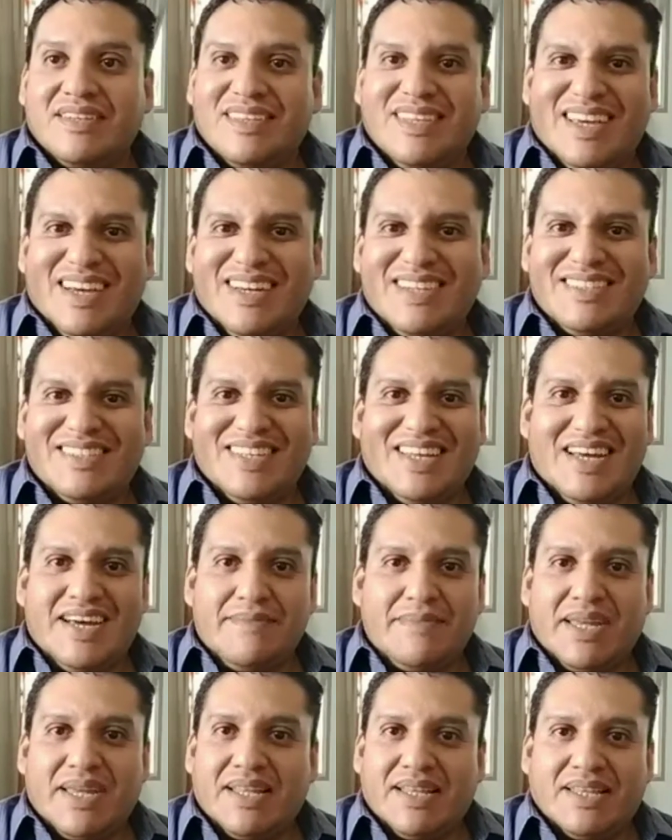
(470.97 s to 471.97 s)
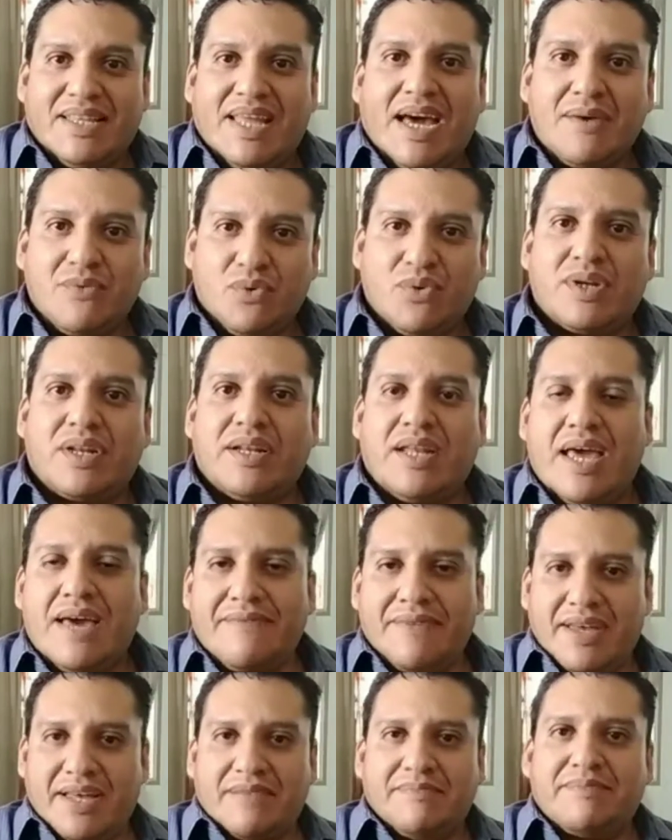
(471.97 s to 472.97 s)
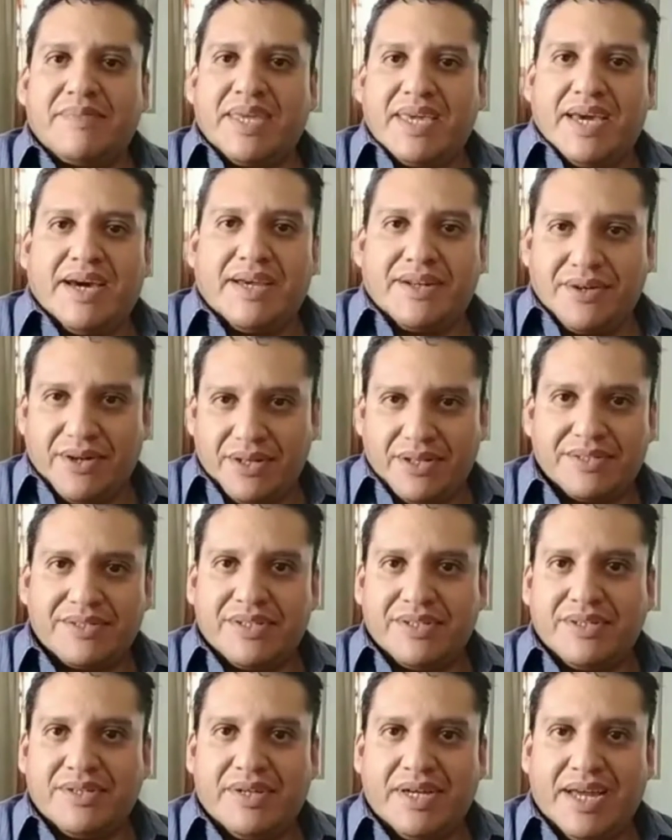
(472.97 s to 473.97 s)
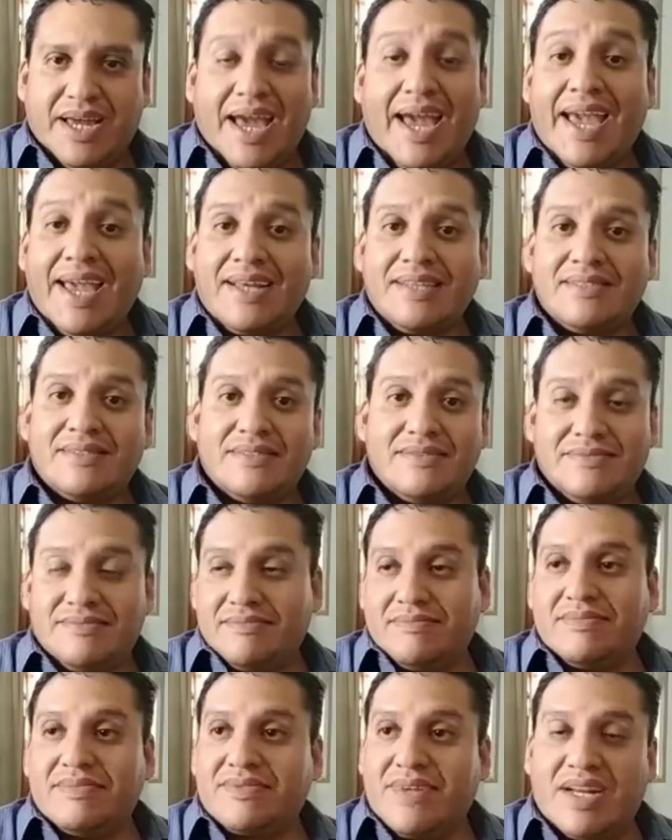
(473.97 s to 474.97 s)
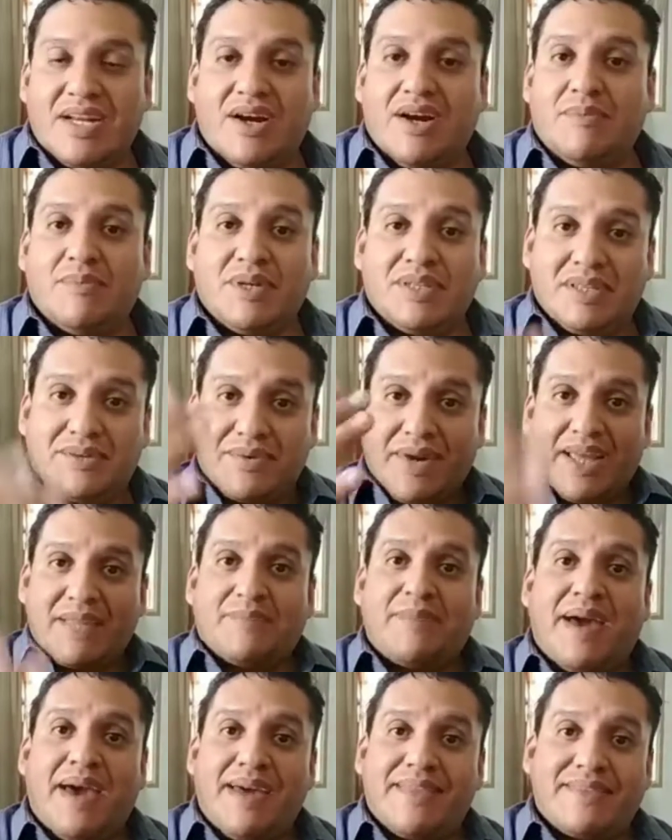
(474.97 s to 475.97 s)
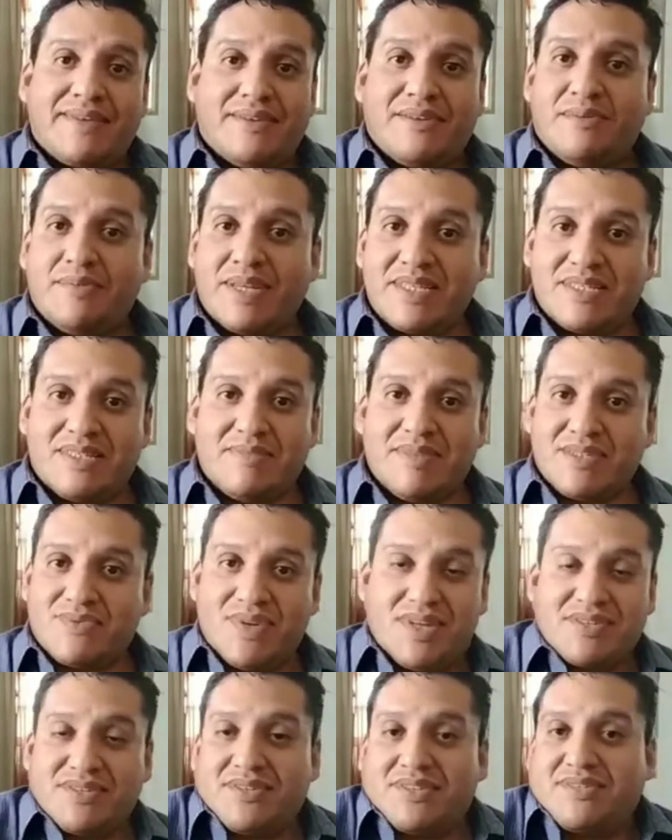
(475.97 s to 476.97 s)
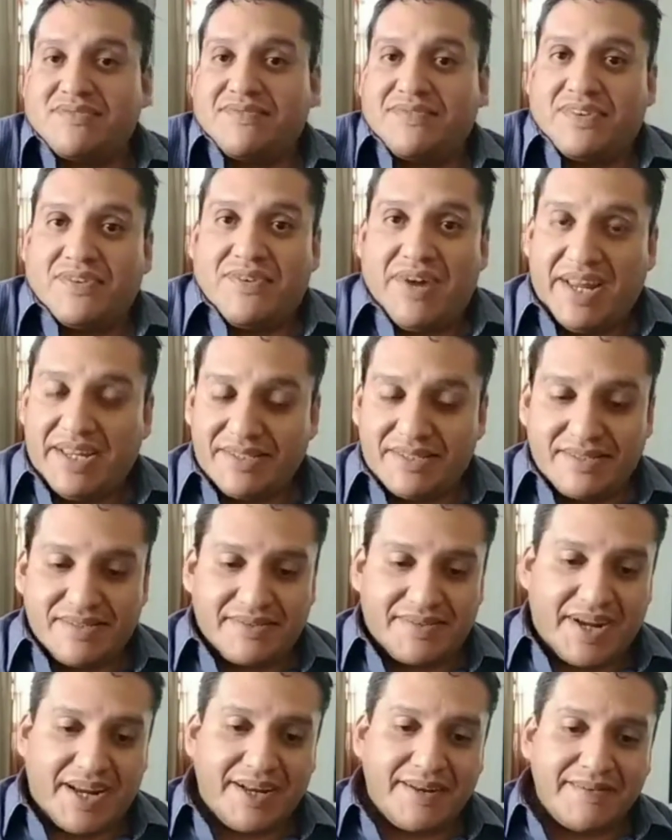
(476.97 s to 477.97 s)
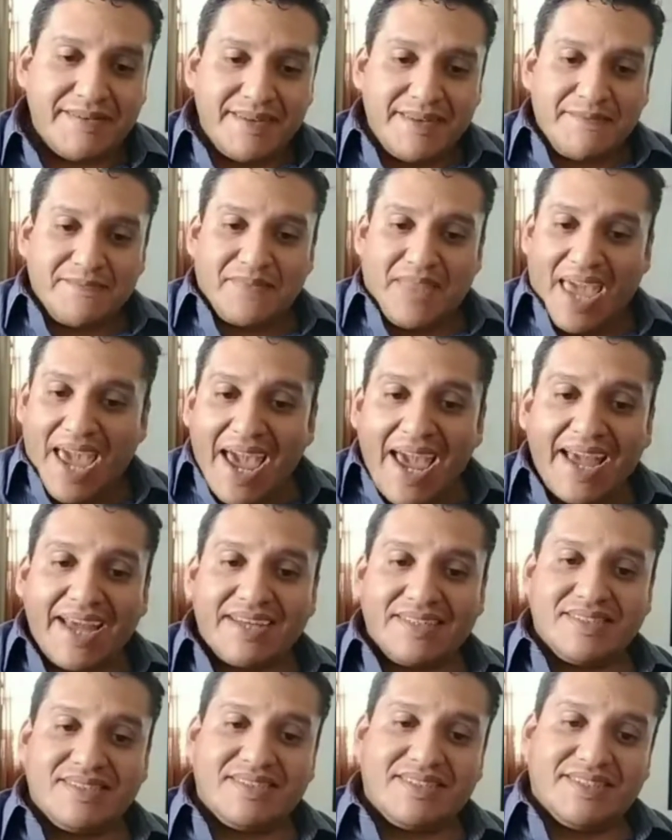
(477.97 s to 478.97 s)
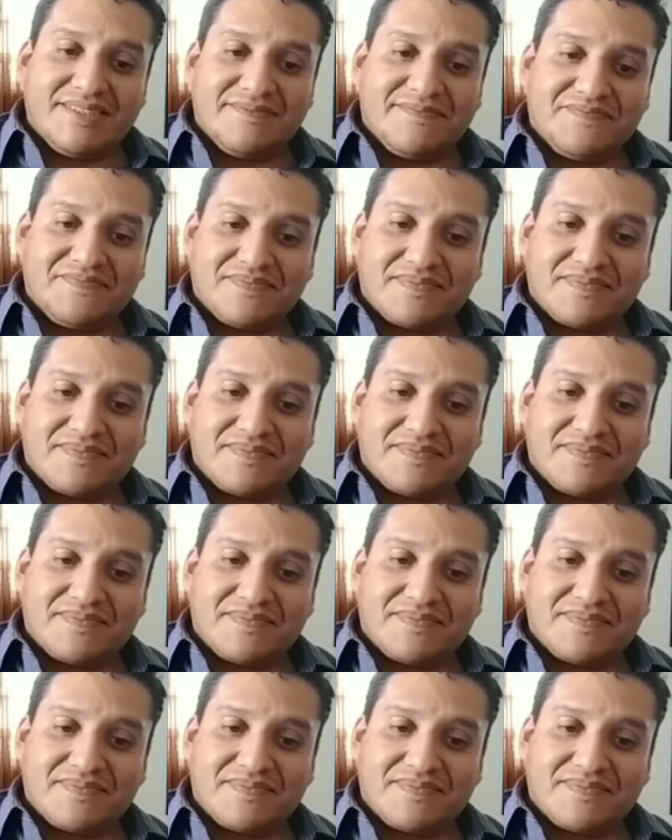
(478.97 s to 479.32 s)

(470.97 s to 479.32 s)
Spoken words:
Yeah, I mean, that wouldn't have helped me at all, you know. And right now I'm on the right path and on my team as well. So it's great, right? And